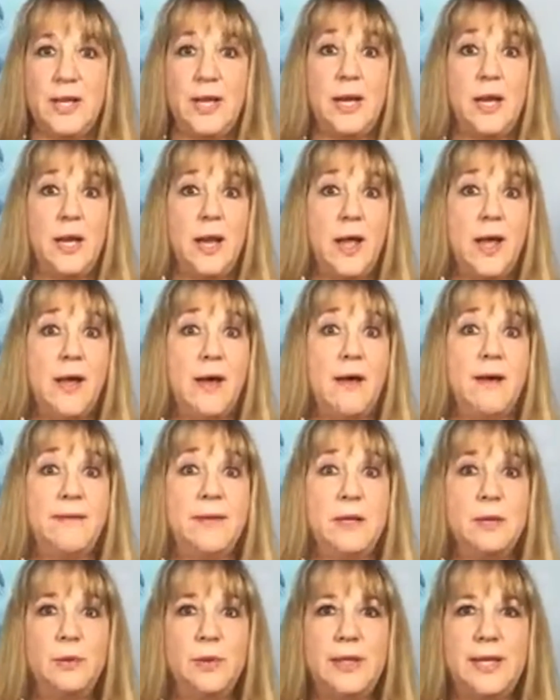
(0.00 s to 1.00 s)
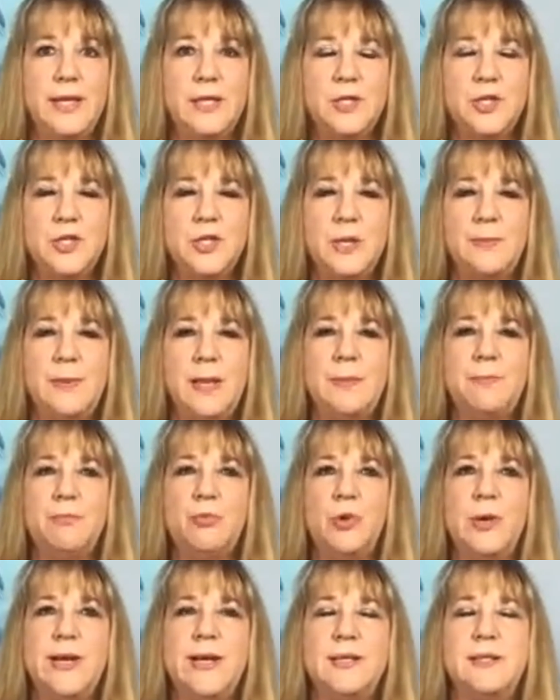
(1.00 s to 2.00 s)
a lot of love in a relationship, it
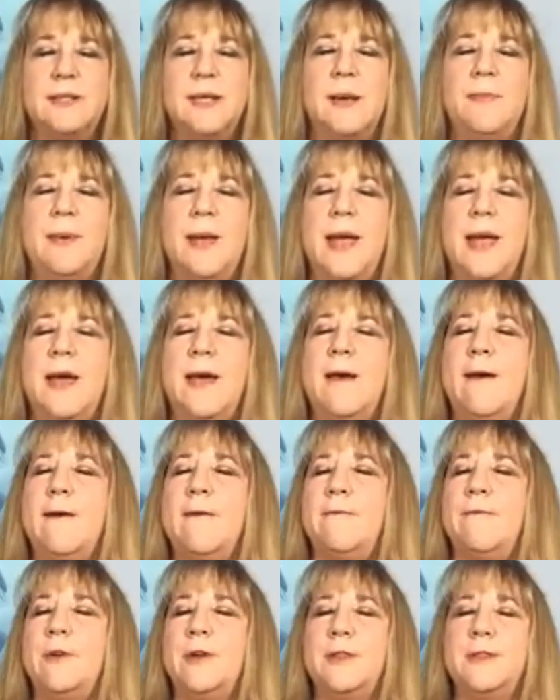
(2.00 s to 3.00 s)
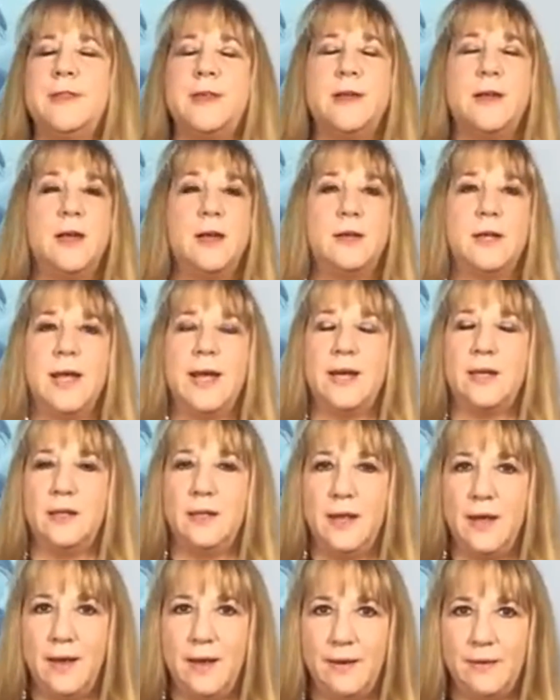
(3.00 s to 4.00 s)
brings up everything unlike
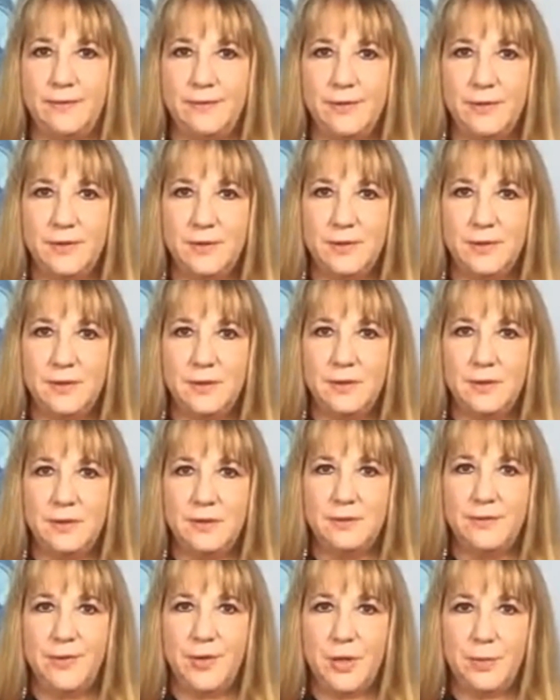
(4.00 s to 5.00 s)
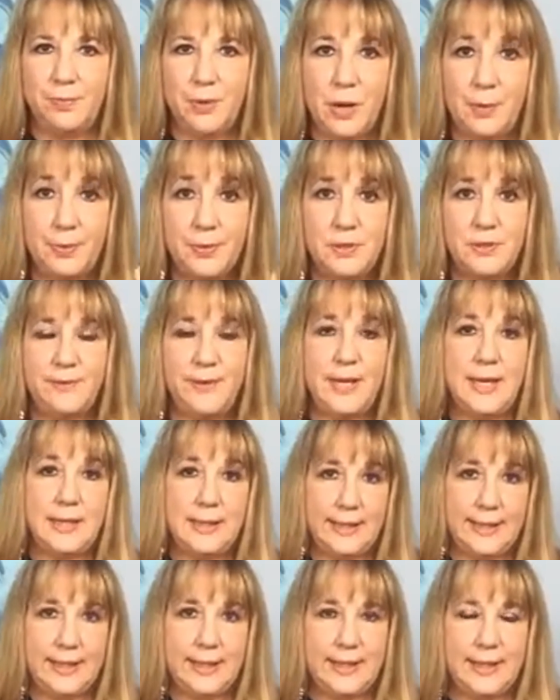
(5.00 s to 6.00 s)
love for the purpose of
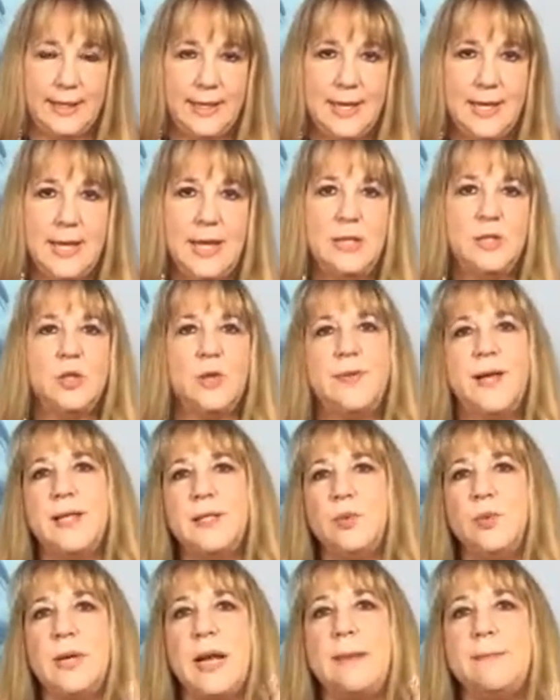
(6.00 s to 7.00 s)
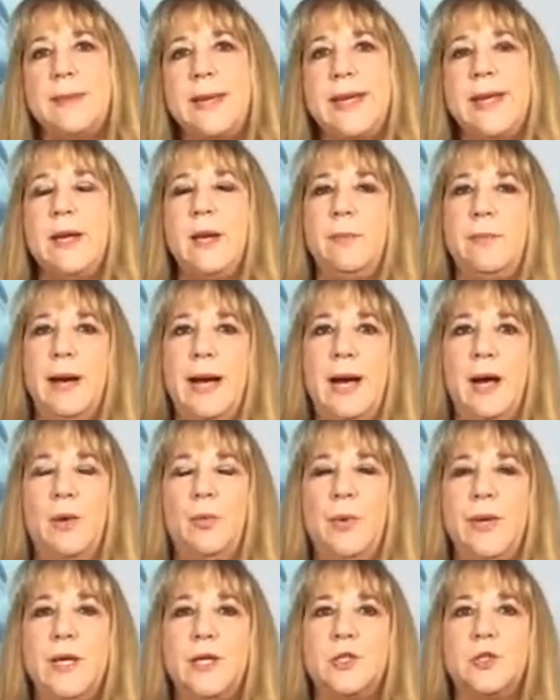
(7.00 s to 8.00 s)
healing it. So that's what I mean
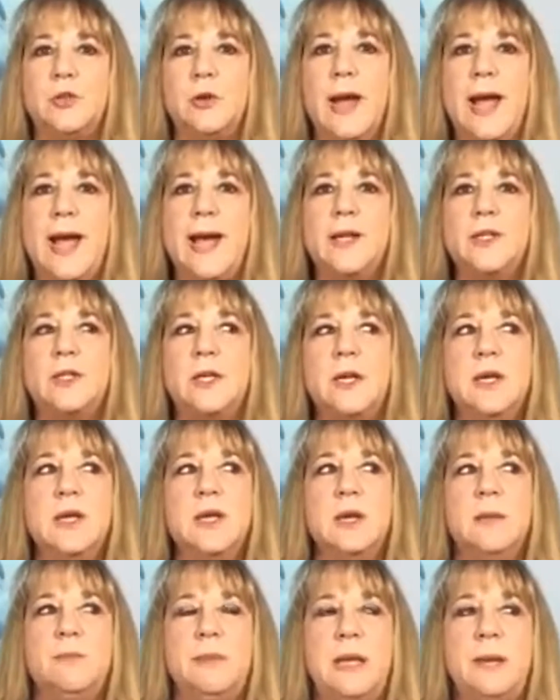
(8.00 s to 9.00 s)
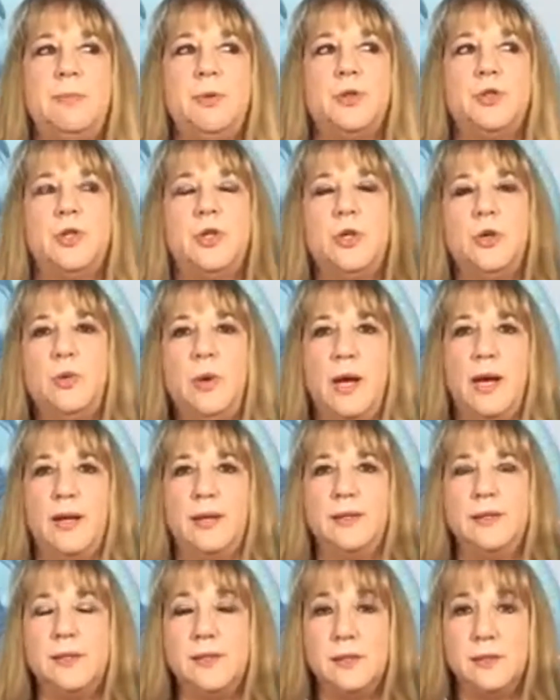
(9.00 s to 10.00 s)
about we attract people to
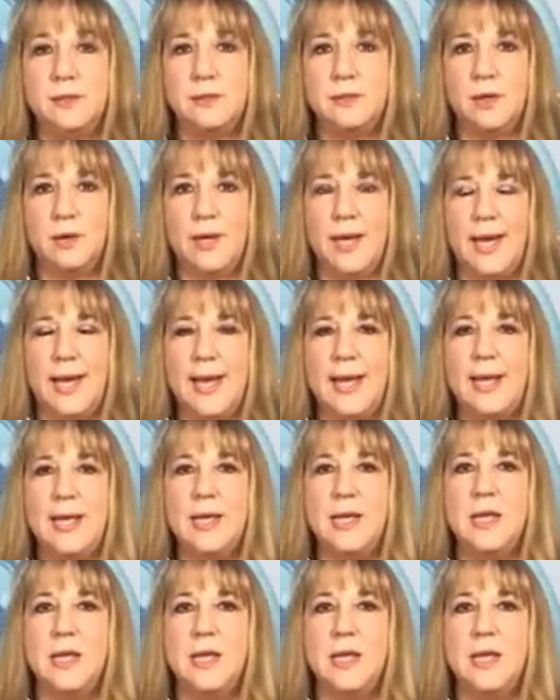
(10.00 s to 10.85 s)
us, okay,